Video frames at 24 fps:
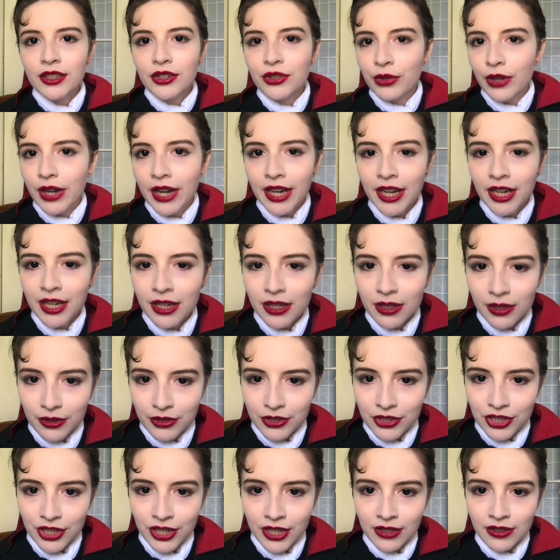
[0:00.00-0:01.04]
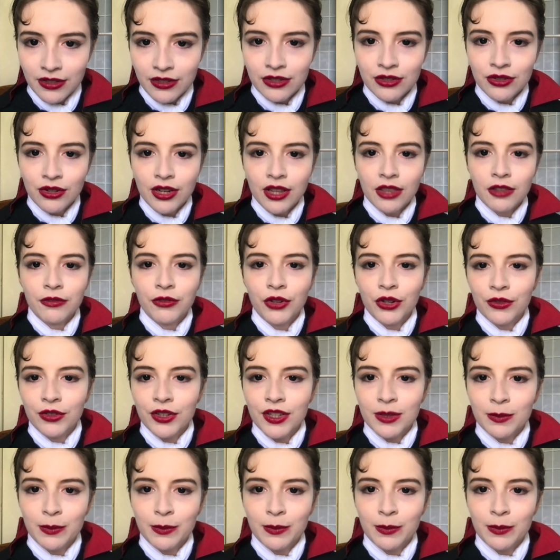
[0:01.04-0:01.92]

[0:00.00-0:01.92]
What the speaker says: triangular chin stood at the foot of his